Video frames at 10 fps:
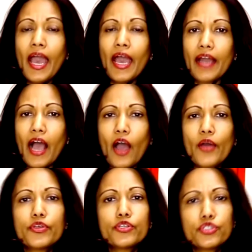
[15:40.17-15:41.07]
And how
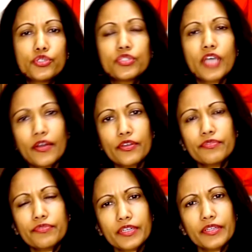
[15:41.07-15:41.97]
do you choose? How do you
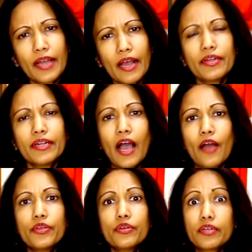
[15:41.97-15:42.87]
figure that out? And how
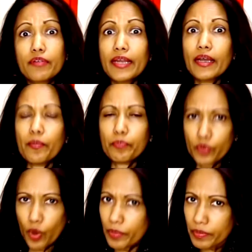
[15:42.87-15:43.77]
do you create a
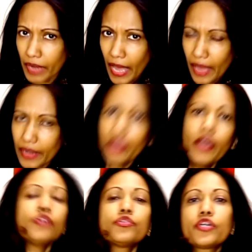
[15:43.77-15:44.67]
proper plan
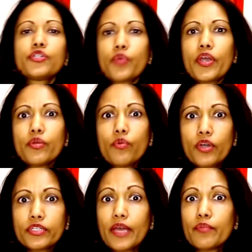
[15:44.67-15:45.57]
to get to where you
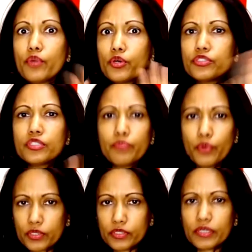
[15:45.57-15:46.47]
want? And most
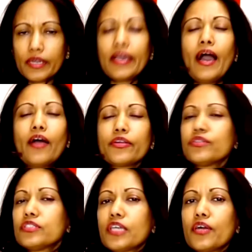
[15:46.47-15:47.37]
importantly, how do you
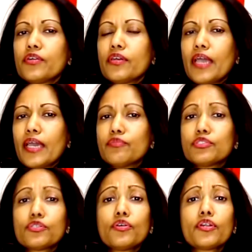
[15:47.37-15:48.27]
stay on your game
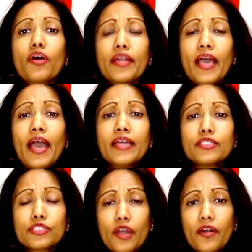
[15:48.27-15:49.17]
so you're not
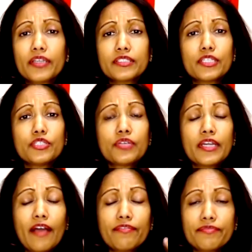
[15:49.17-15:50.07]
discouraged, that you can
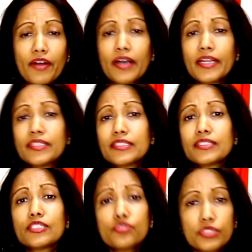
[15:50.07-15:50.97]
have fun and this
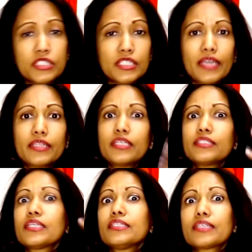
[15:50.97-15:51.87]
is interesting and
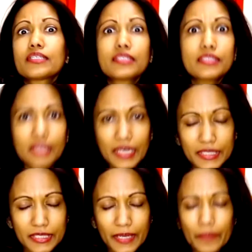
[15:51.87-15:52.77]
this is
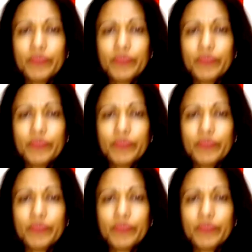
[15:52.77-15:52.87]
exciting.